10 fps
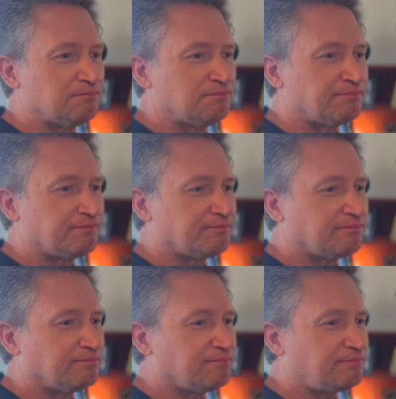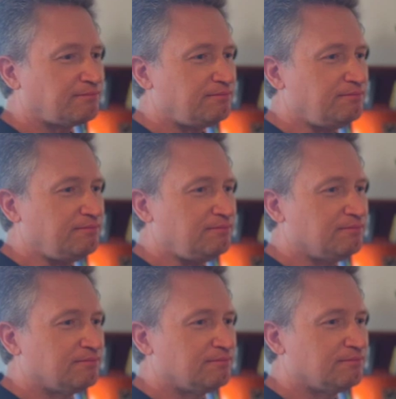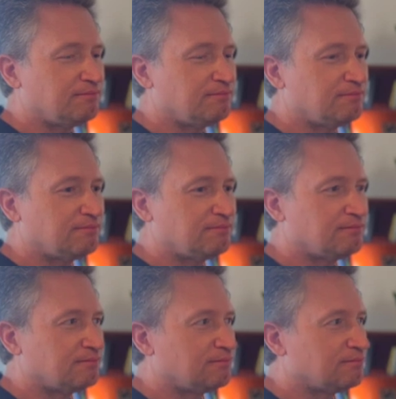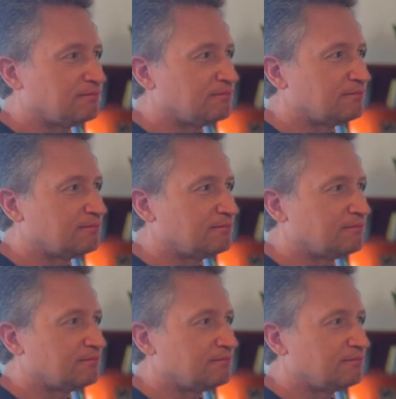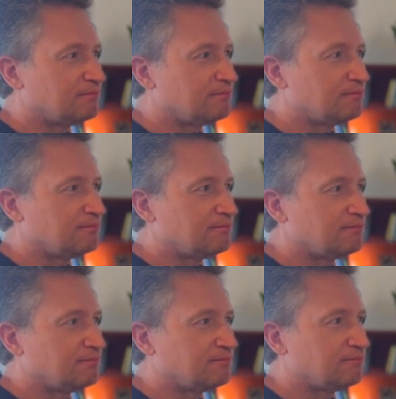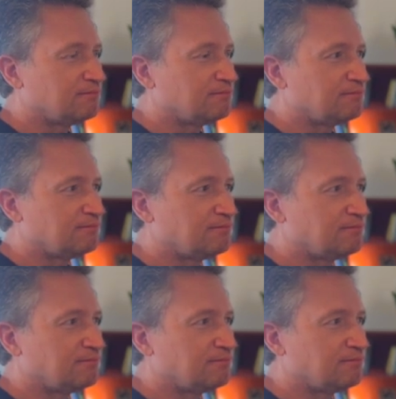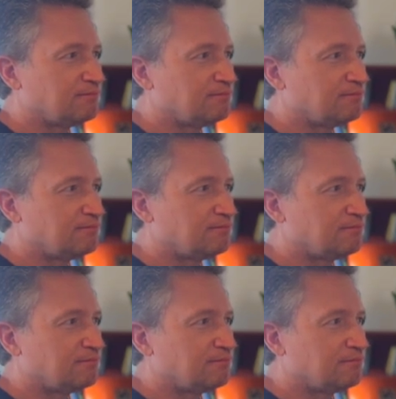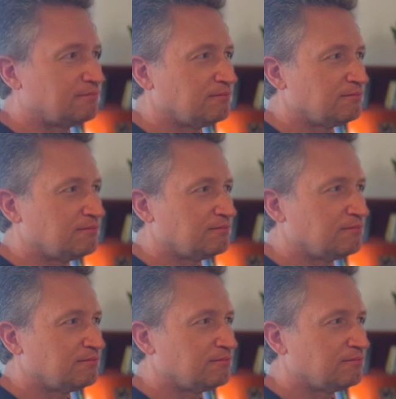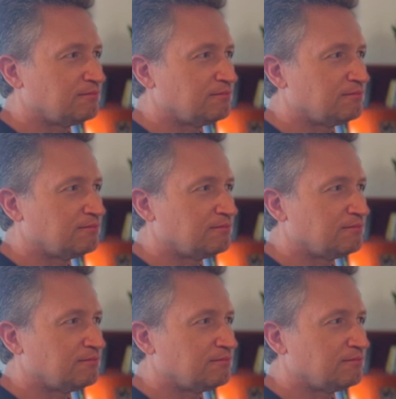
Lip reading: This person isn't speaking.